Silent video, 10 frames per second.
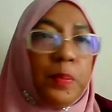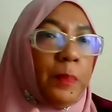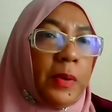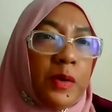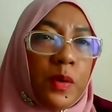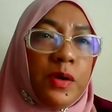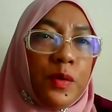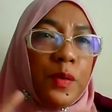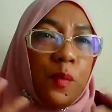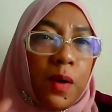people don't
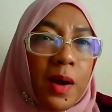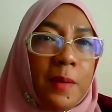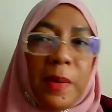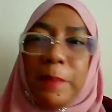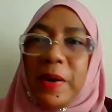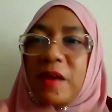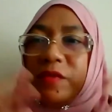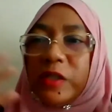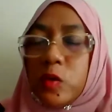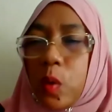don't want people
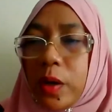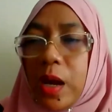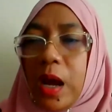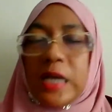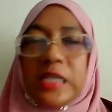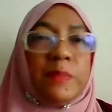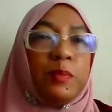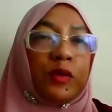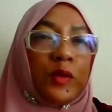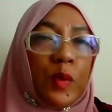never thought i
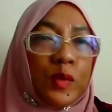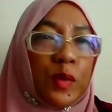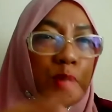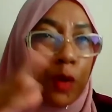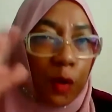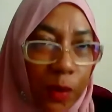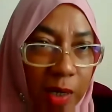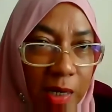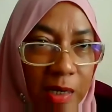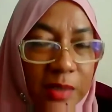supposed to also not
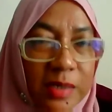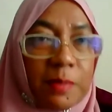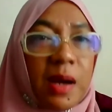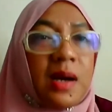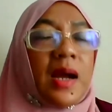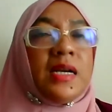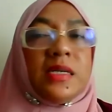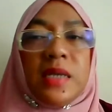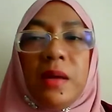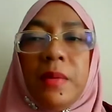only in semarang at
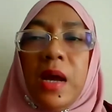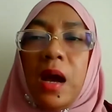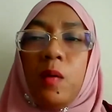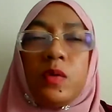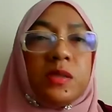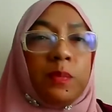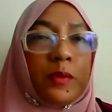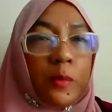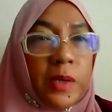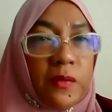this time i was
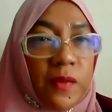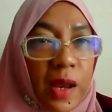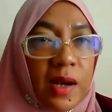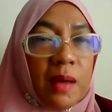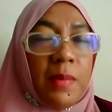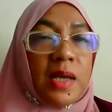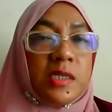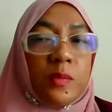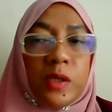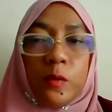supposed to be in vietnam
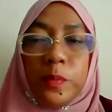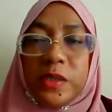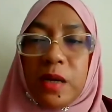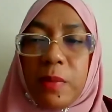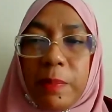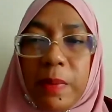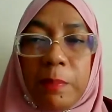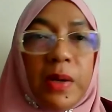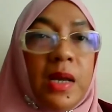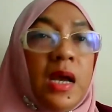last week to present my
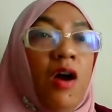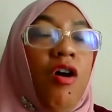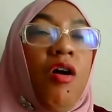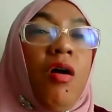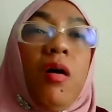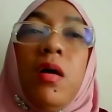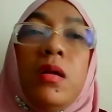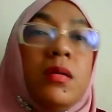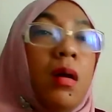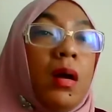paper
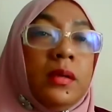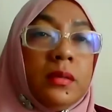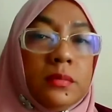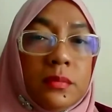all gone